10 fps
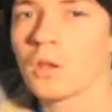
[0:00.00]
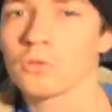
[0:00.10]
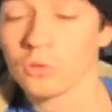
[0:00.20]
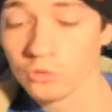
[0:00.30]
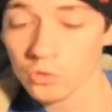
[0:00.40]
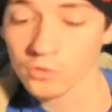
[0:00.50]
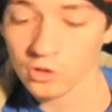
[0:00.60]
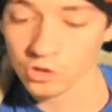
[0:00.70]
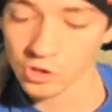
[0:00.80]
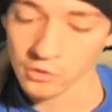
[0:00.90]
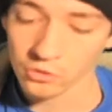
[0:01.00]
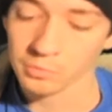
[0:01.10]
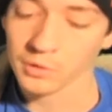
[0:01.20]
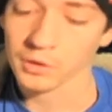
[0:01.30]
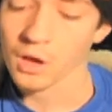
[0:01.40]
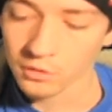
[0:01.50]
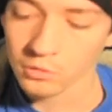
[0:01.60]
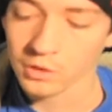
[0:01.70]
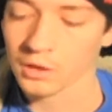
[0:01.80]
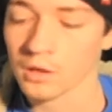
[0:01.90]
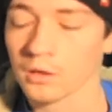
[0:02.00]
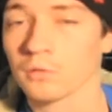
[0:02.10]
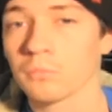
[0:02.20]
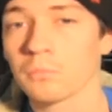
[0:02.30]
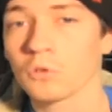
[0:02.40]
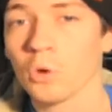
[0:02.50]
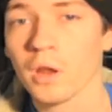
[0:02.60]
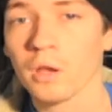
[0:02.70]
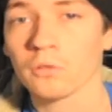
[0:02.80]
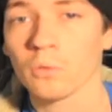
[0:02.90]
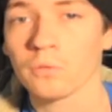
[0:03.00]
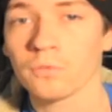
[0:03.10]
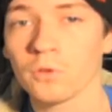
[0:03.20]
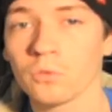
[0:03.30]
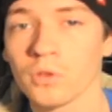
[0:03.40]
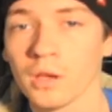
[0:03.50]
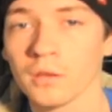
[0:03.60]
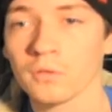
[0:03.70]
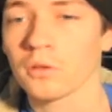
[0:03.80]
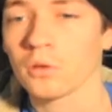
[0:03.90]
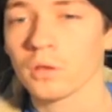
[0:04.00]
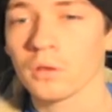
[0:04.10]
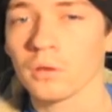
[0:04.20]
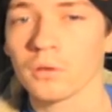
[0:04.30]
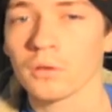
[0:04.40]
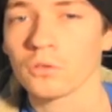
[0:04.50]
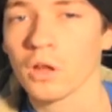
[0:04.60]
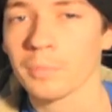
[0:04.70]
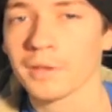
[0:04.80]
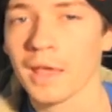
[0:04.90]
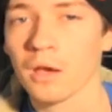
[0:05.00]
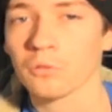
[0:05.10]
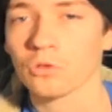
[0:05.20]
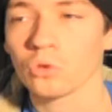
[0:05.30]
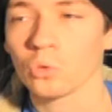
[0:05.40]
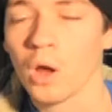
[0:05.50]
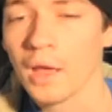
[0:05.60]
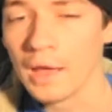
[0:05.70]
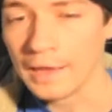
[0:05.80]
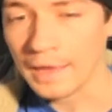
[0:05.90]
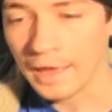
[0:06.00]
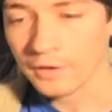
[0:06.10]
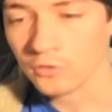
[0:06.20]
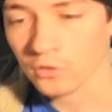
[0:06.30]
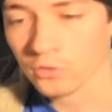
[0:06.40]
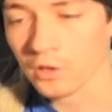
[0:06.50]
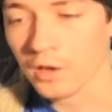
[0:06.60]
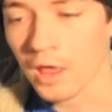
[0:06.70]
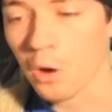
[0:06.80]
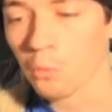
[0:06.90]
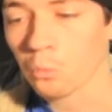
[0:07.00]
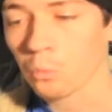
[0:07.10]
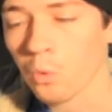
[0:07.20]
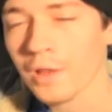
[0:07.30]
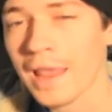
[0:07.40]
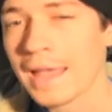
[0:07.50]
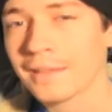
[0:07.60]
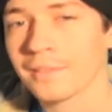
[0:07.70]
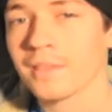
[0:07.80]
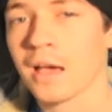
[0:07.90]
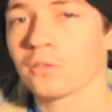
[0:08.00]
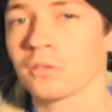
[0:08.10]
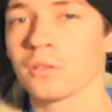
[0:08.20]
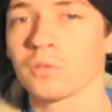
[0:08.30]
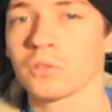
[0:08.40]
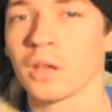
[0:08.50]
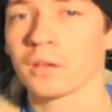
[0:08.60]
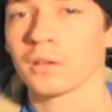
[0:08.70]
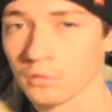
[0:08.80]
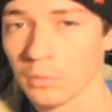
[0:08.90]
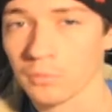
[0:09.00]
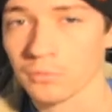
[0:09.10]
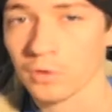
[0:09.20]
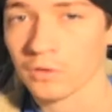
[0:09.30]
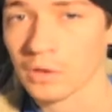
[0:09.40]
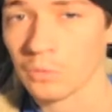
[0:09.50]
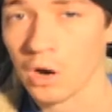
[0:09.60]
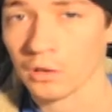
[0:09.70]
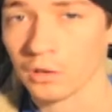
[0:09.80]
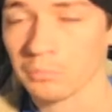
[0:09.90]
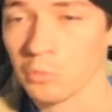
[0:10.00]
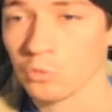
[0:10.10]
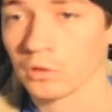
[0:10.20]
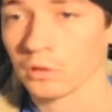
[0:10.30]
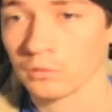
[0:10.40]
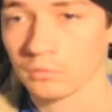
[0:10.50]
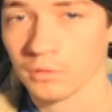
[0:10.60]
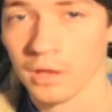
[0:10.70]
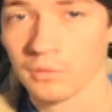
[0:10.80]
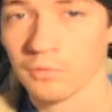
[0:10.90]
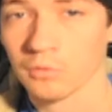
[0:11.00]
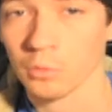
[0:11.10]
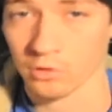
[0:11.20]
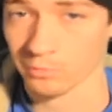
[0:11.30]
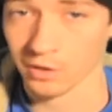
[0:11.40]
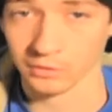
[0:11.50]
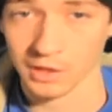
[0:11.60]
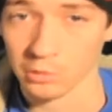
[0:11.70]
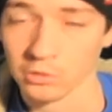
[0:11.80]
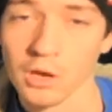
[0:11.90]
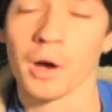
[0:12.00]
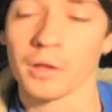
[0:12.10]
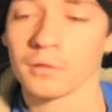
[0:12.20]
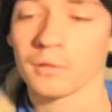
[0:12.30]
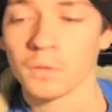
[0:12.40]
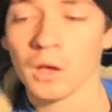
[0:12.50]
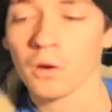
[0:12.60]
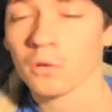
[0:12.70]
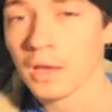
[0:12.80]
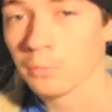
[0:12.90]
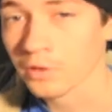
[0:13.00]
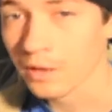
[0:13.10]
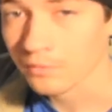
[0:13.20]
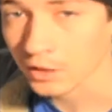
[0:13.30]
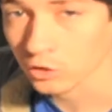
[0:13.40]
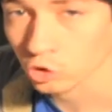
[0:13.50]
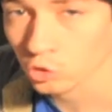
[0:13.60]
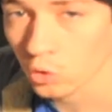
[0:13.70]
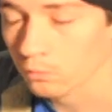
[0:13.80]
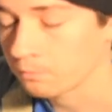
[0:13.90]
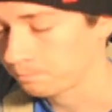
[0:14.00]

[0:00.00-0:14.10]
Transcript: So choosing a shutter speed, you can go down to a few seconds. You can stop it down to just a 1/8,000th of a second. That would freeze a rocket moving at a few hundred miles an hour. But not all cameras have that control.